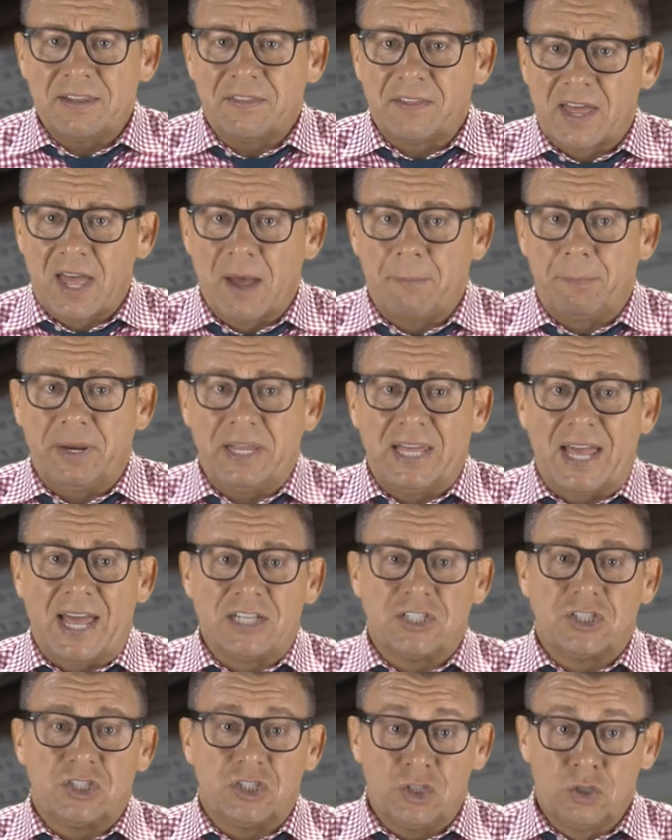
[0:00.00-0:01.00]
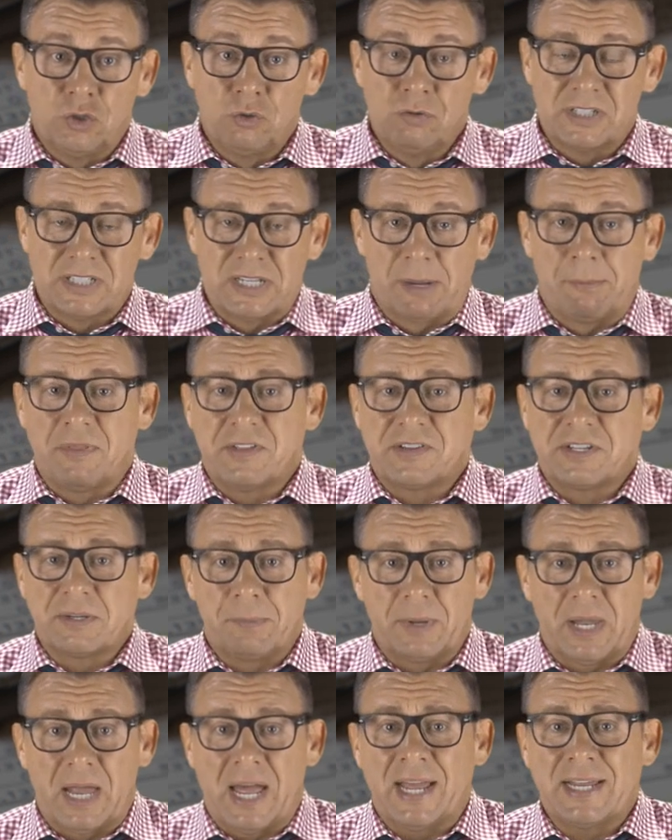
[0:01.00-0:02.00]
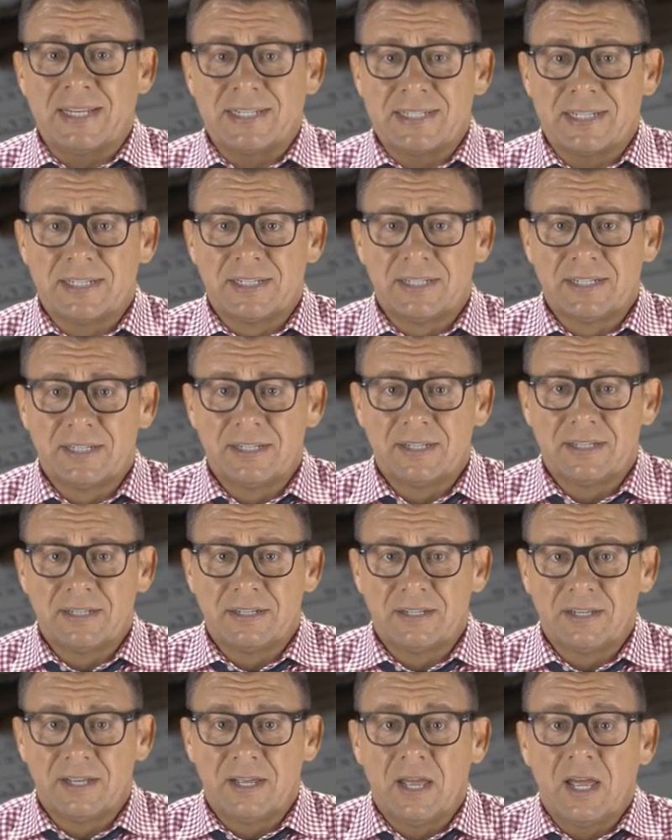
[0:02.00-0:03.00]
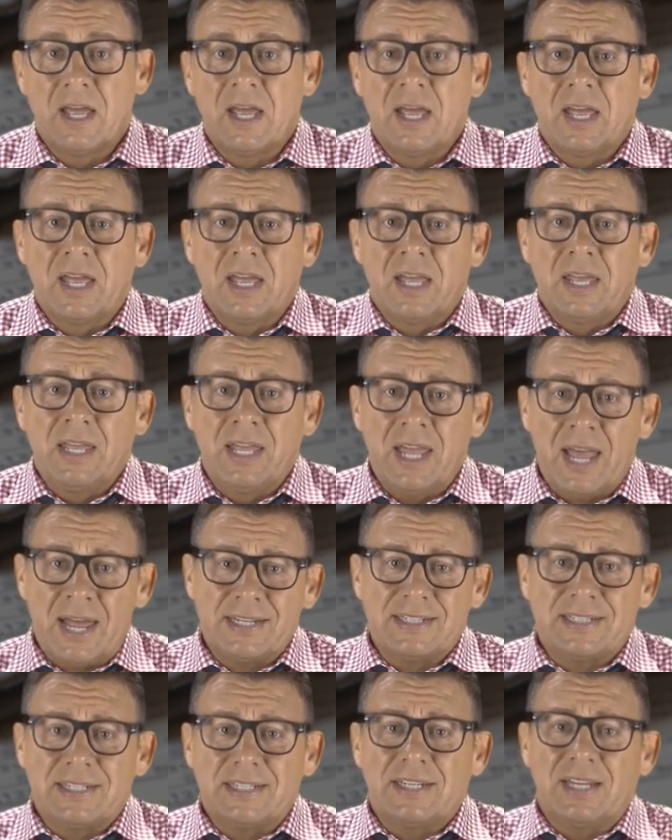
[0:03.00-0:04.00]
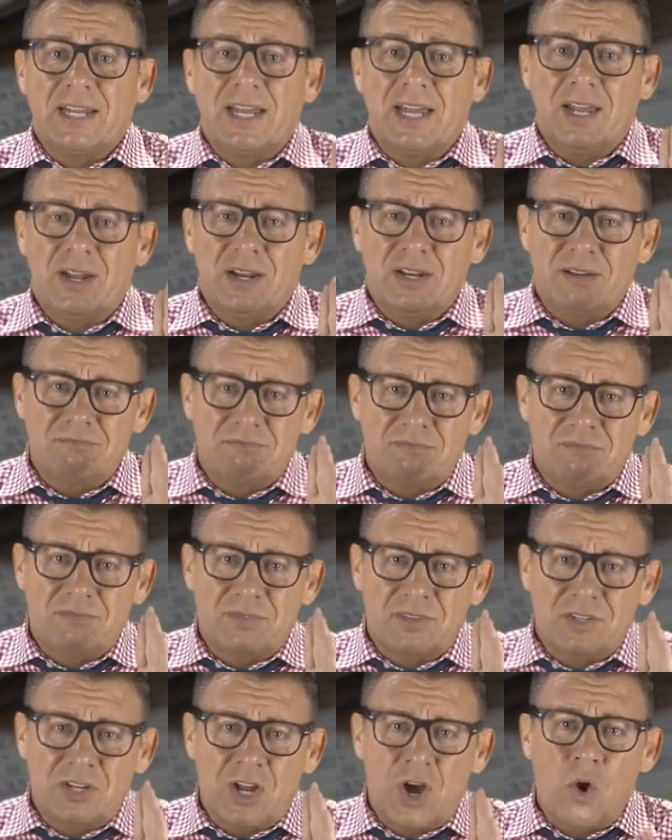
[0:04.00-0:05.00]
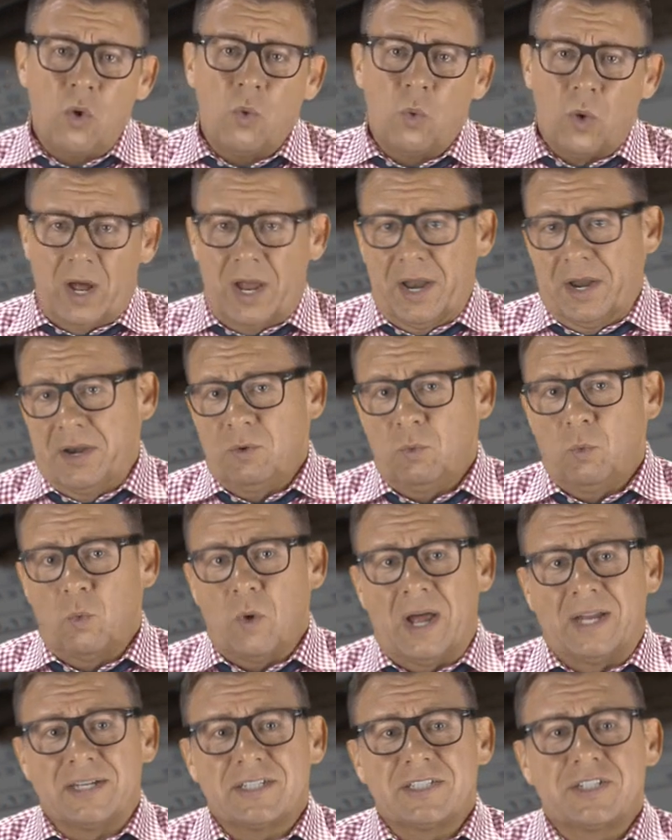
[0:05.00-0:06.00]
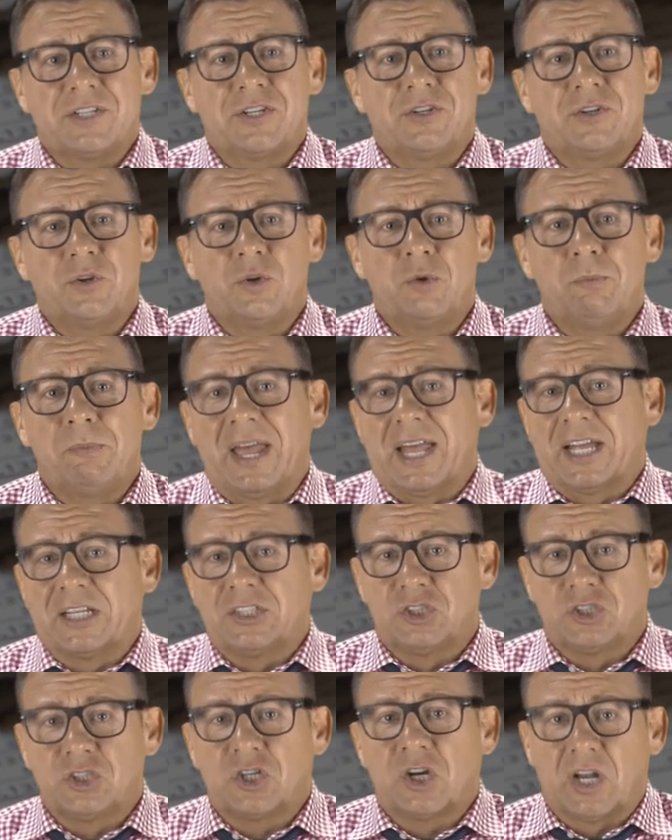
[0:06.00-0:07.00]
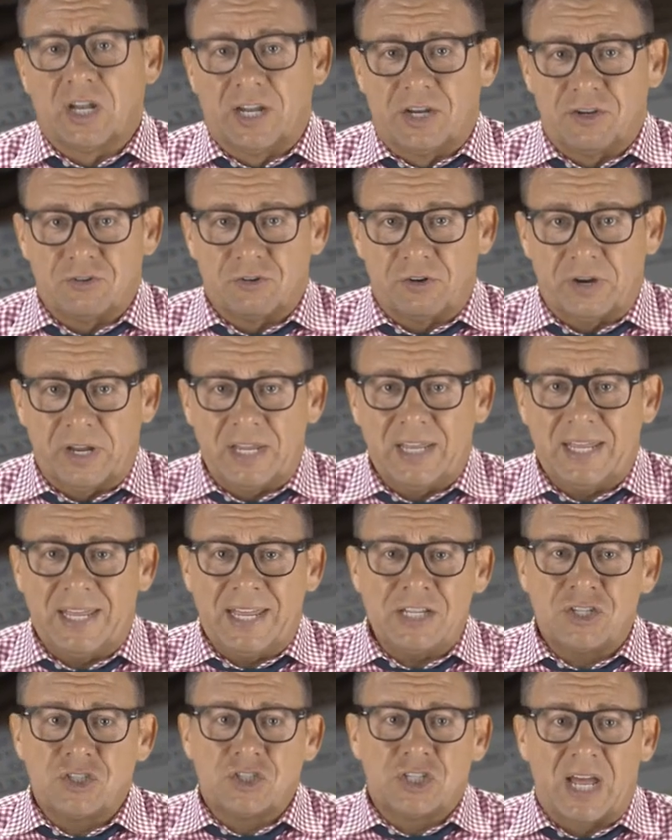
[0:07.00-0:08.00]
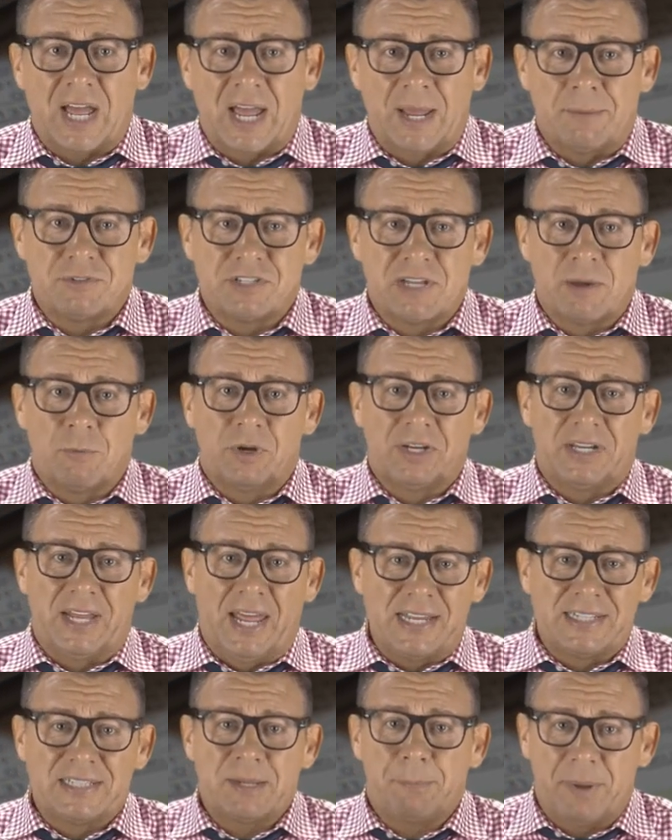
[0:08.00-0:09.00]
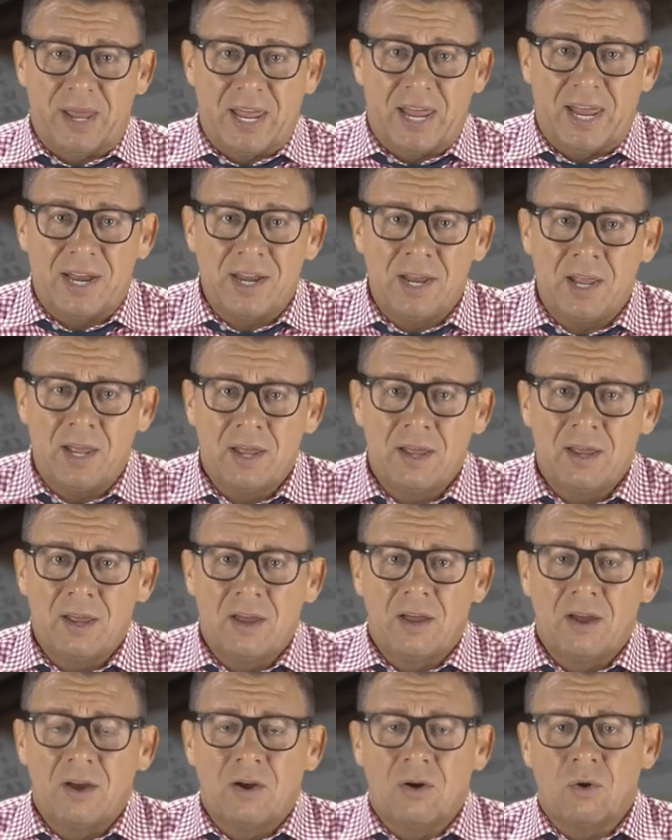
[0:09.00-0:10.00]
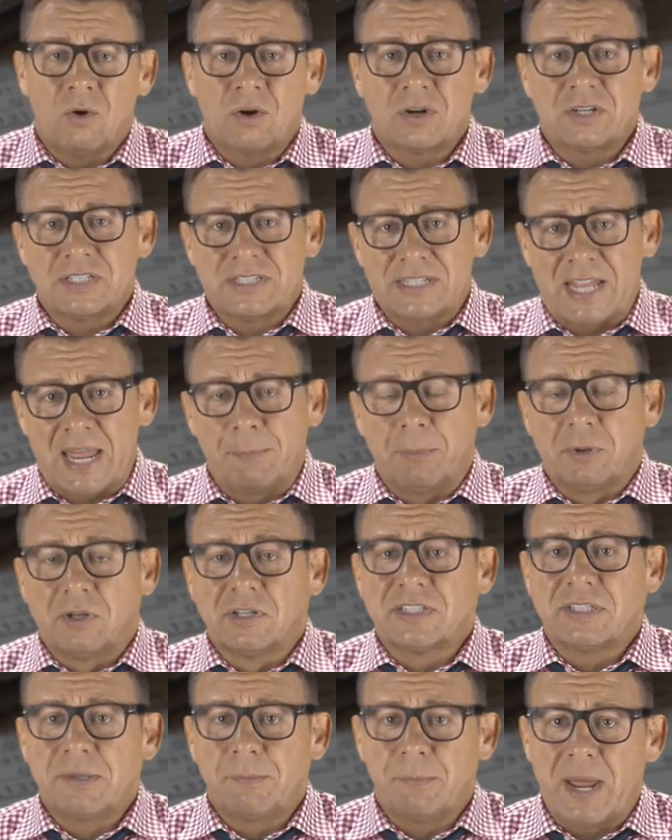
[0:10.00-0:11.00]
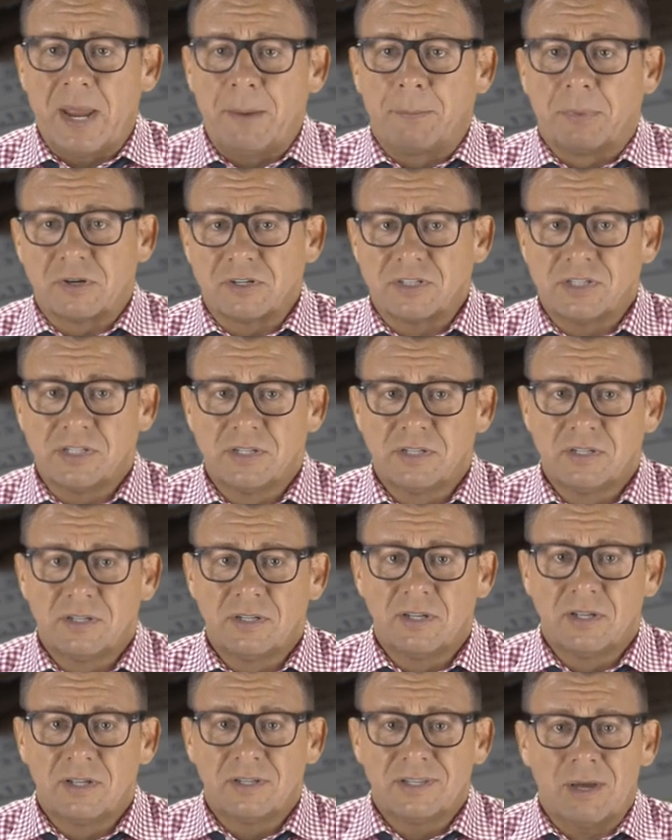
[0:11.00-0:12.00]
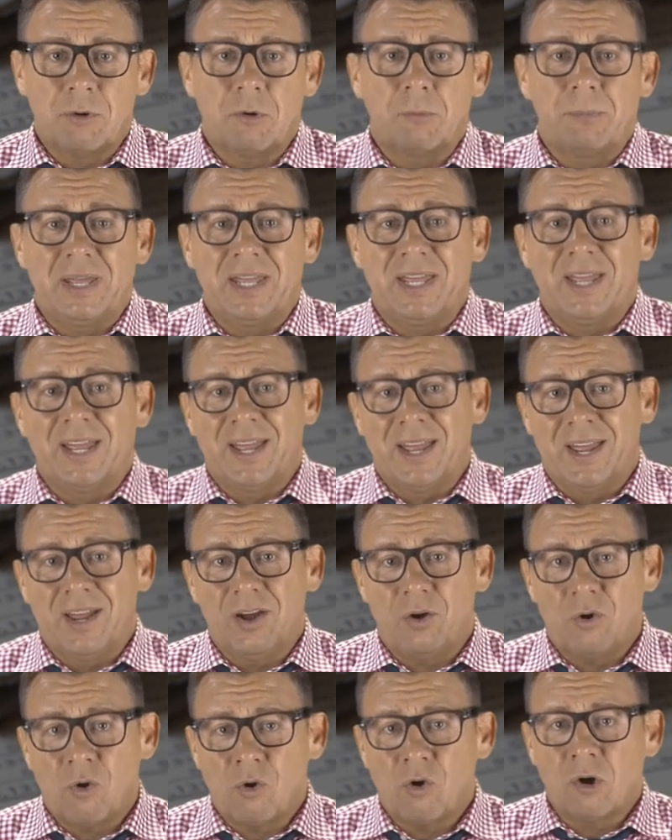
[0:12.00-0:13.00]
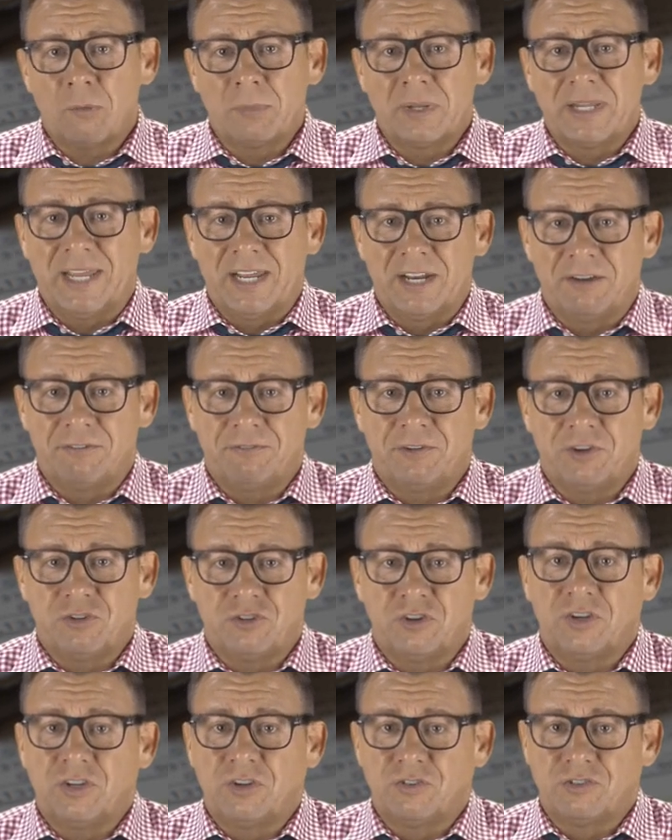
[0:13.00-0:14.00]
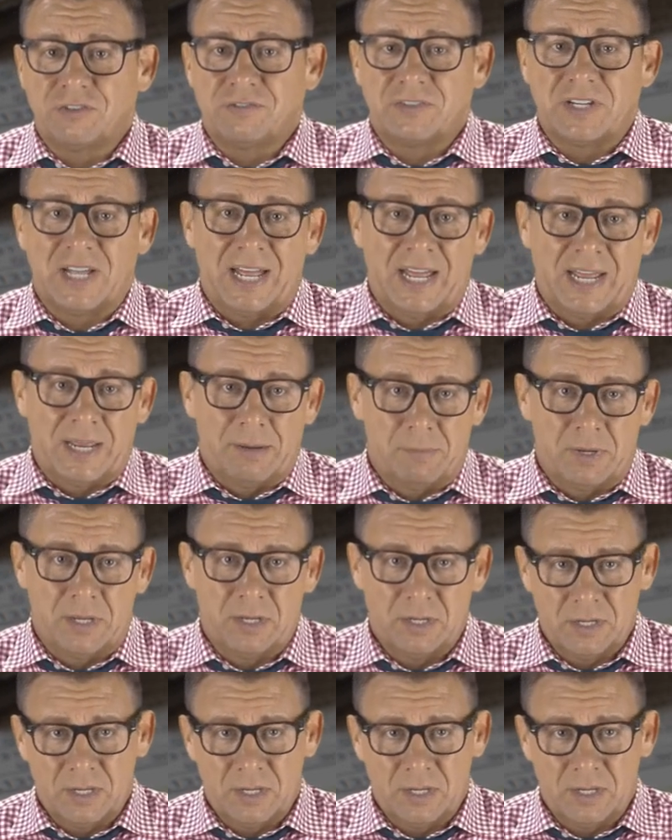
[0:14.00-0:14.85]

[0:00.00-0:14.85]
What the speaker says: that the company has used some of the supplies? Yet, no one wants to make a journal entry each time someone takes a pen or staples some papers. That would be a horribly inefficient use of time.